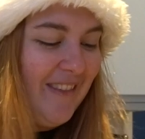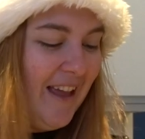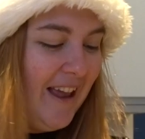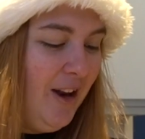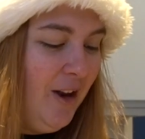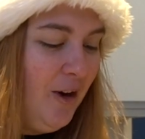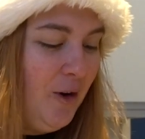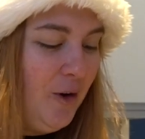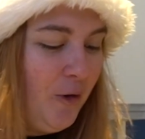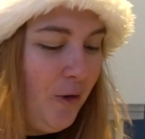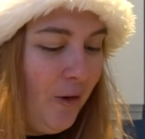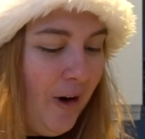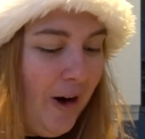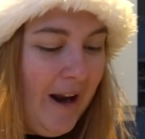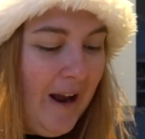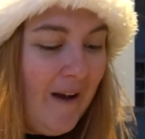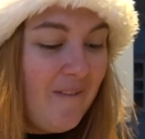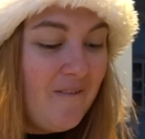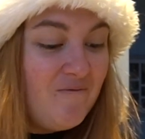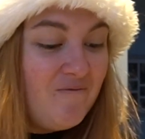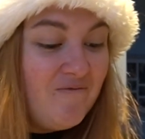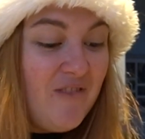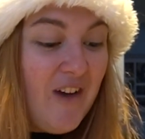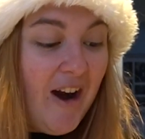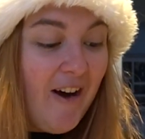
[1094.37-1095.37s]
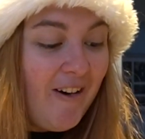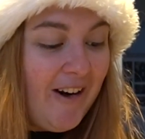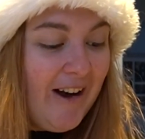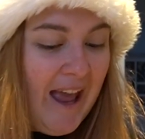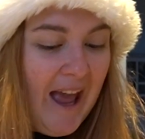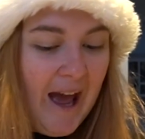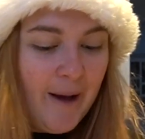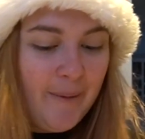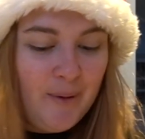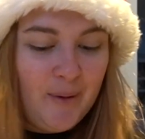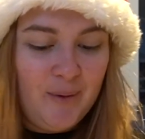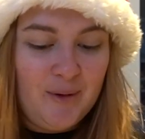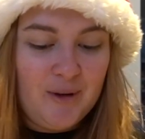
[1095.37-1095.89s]
they look great. I'm very
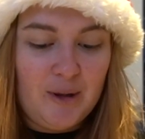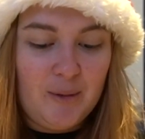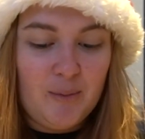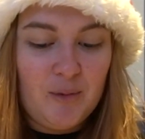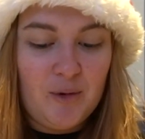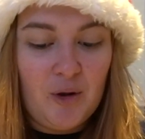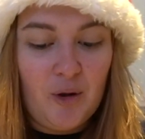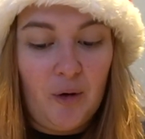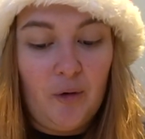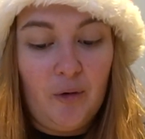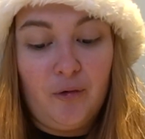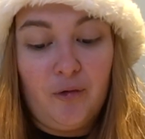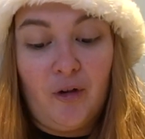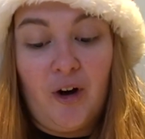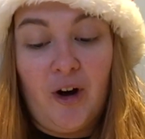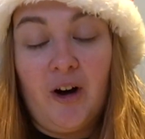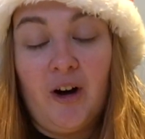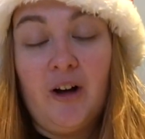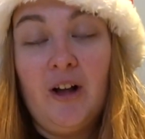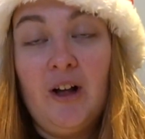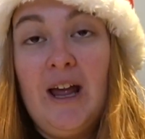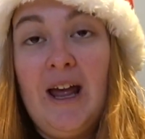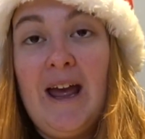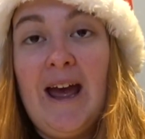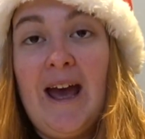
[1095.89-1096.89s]
happy with them so far.